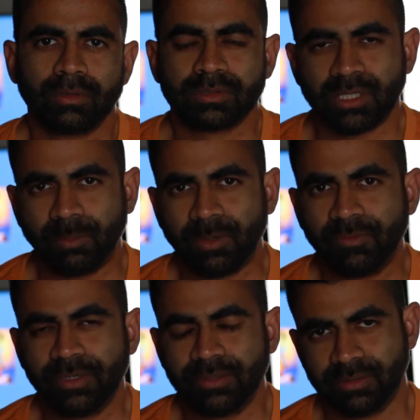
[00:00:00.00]

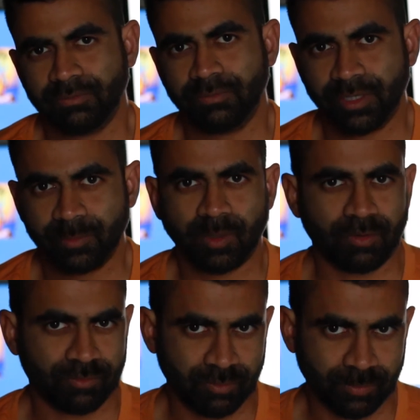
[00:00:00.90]
Shambhavi is a very
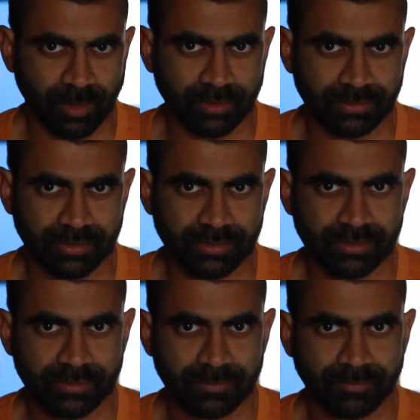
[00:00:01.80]
powerful process,